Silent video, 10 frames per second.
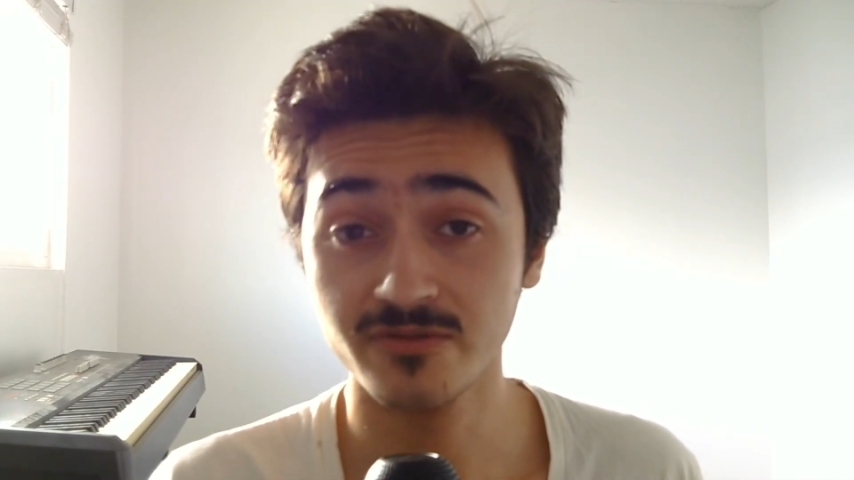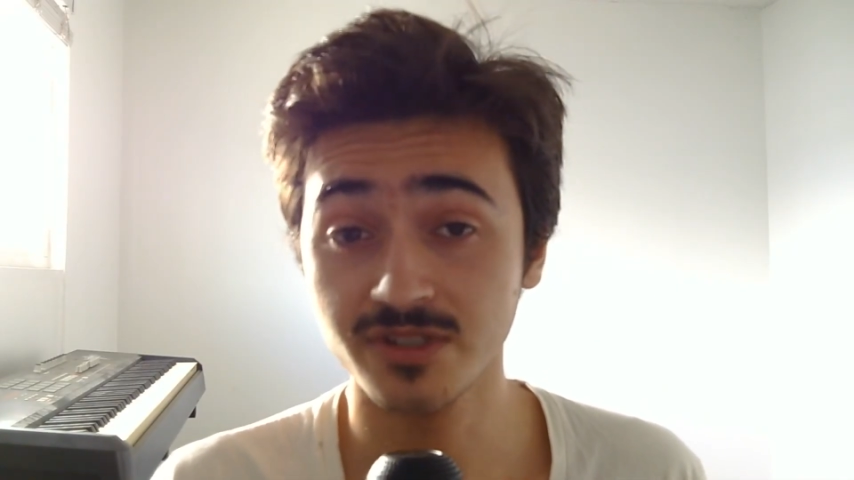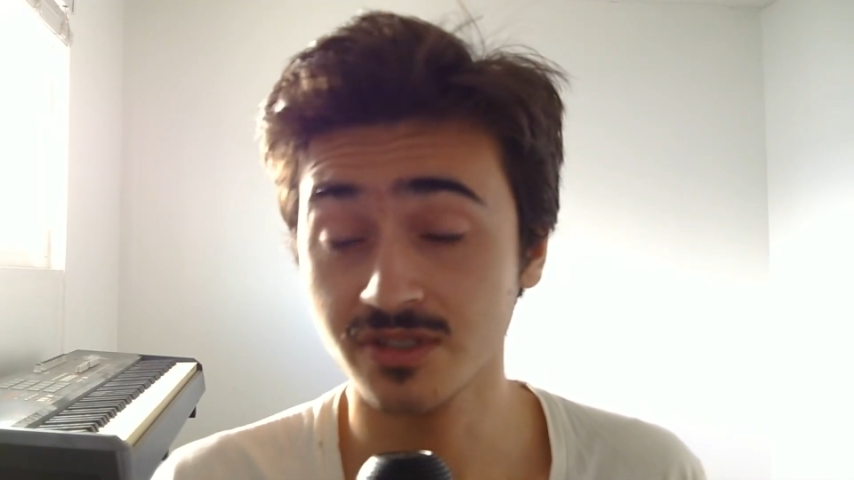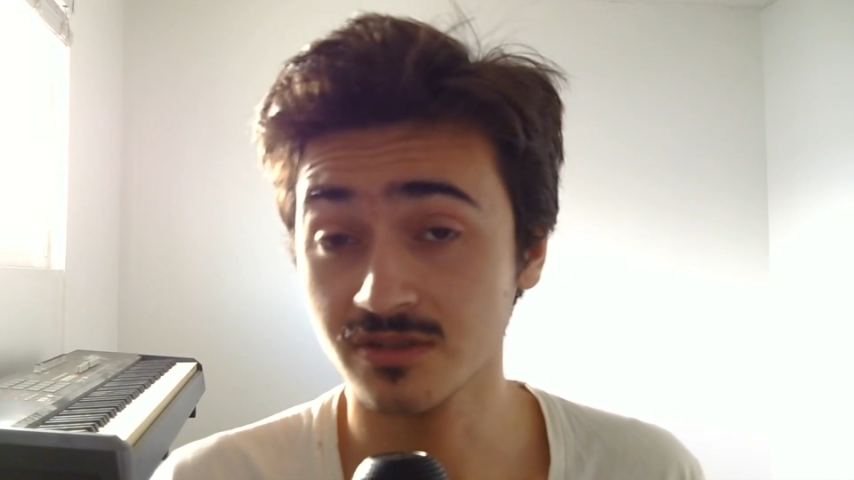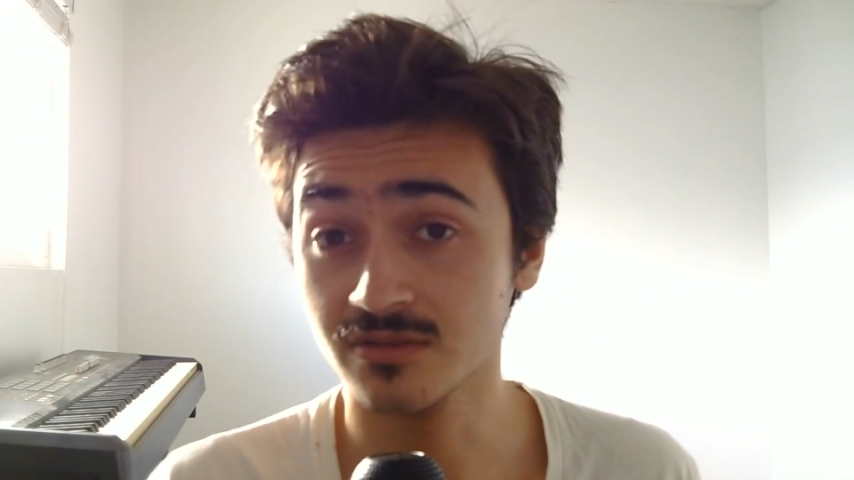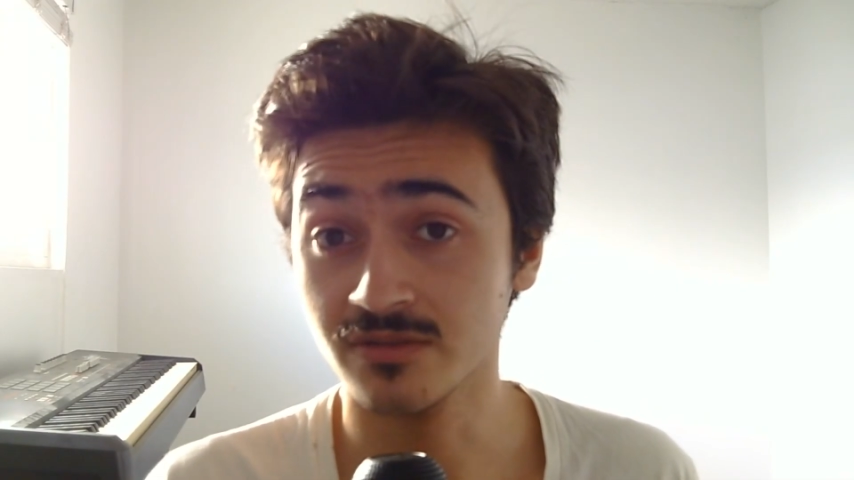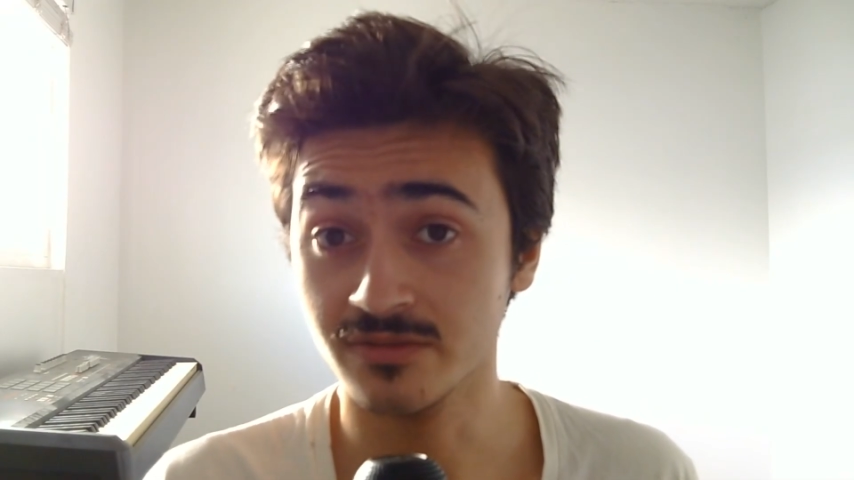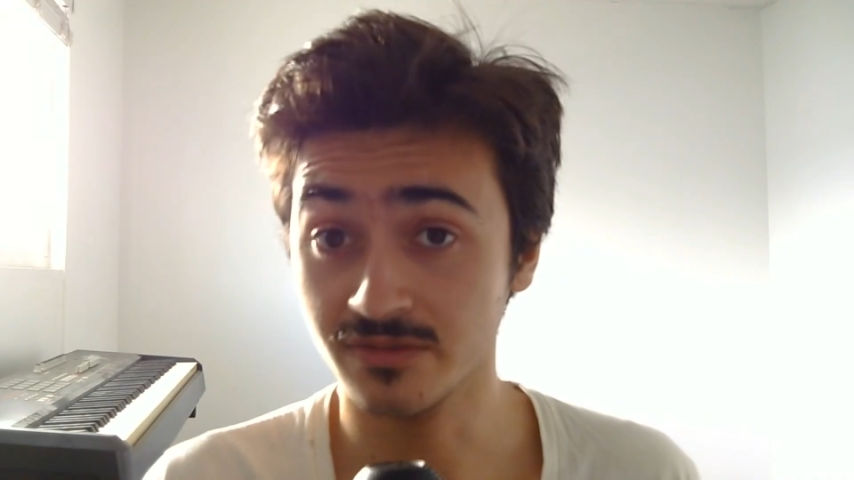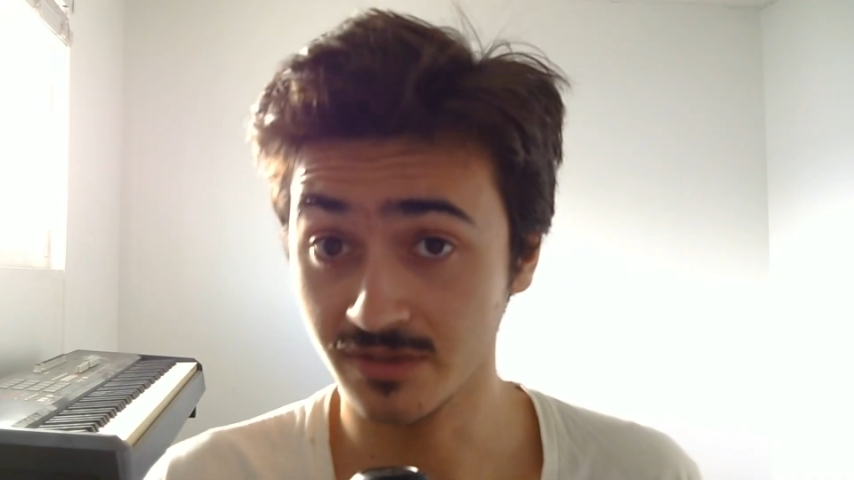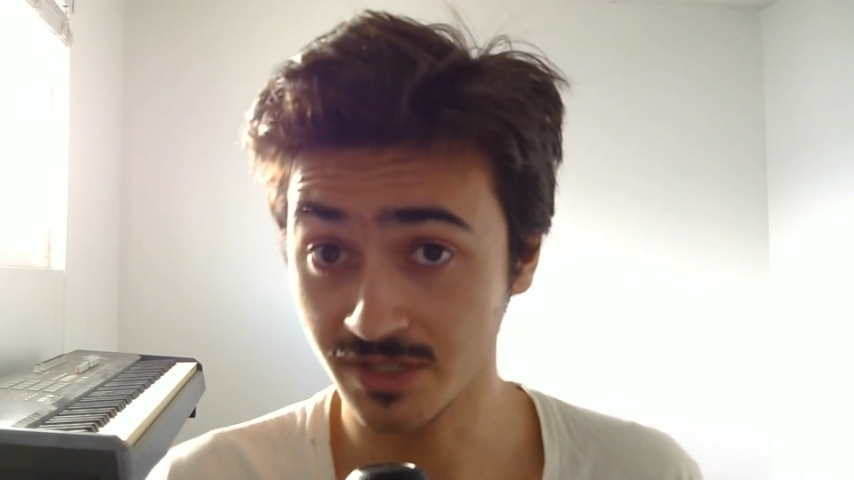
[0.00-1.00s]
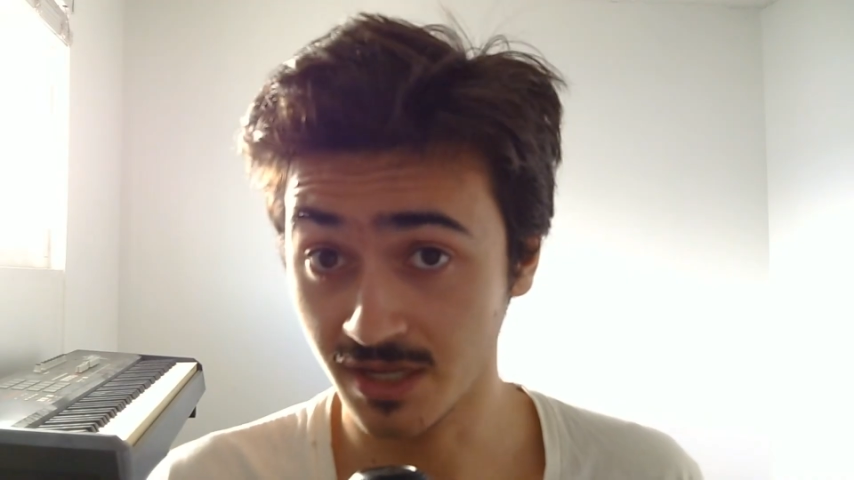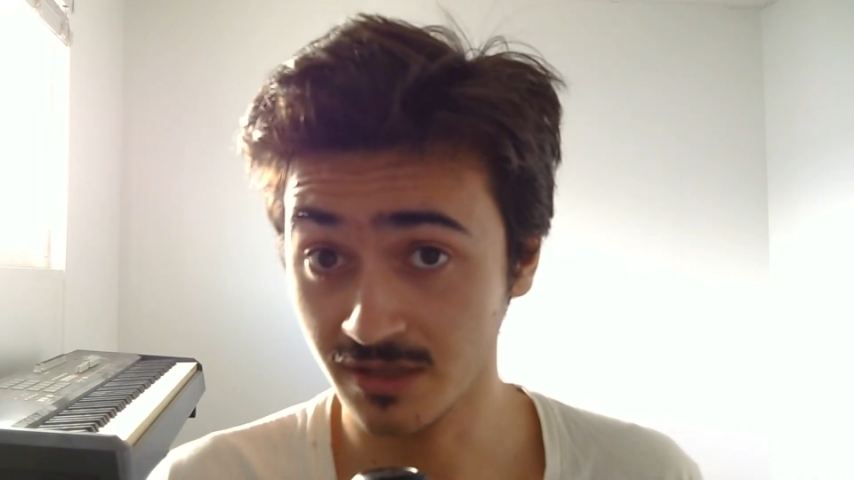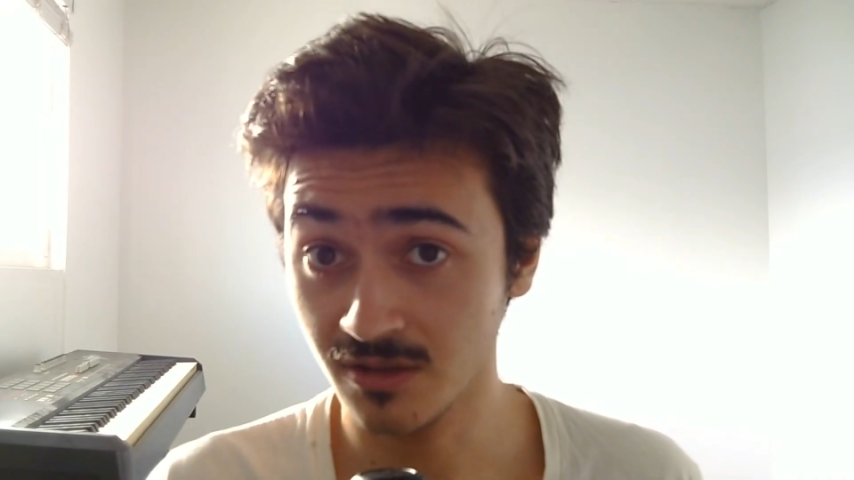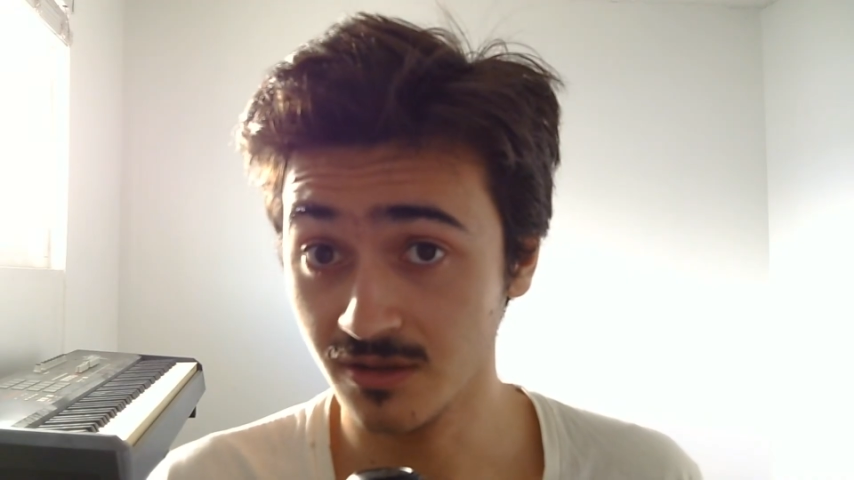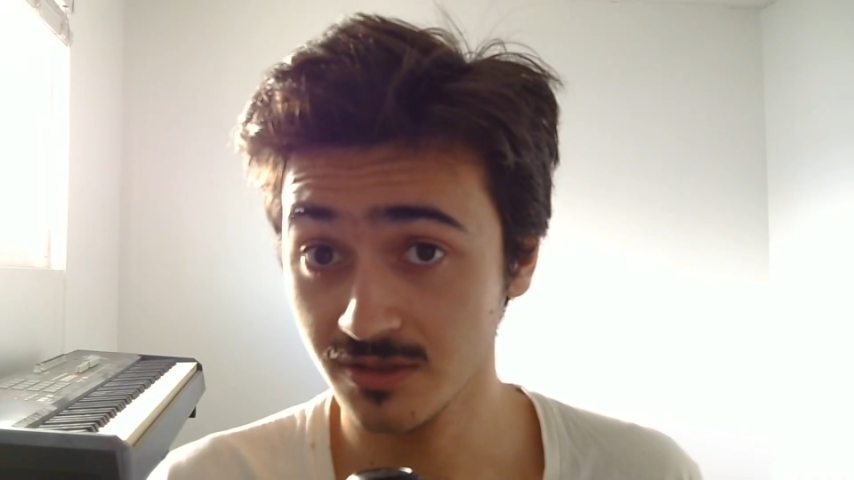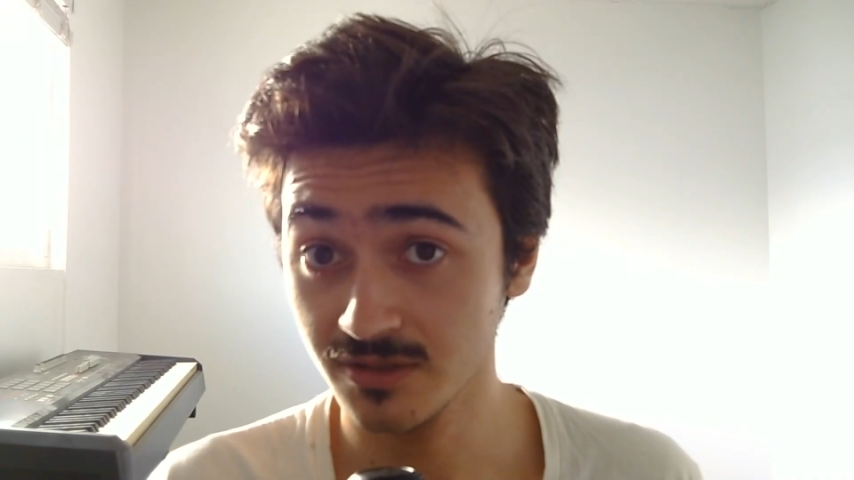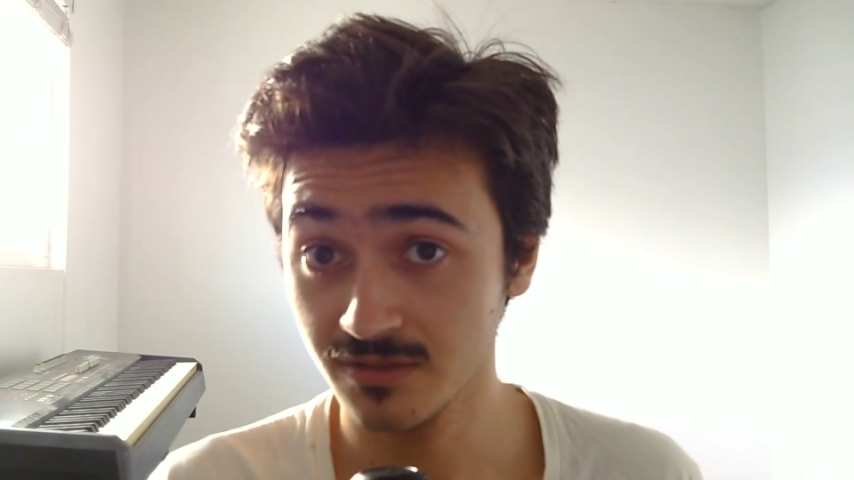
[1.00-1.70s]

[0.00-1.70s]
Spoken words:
single dialogue,